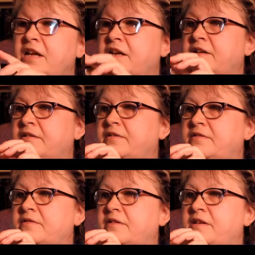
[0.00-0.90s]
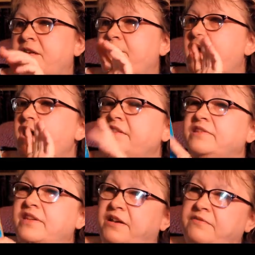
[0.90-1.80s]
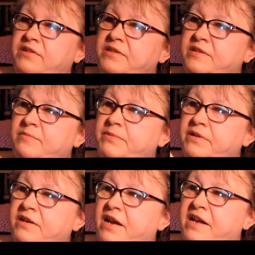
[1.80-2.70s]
And anyway, I loved this book.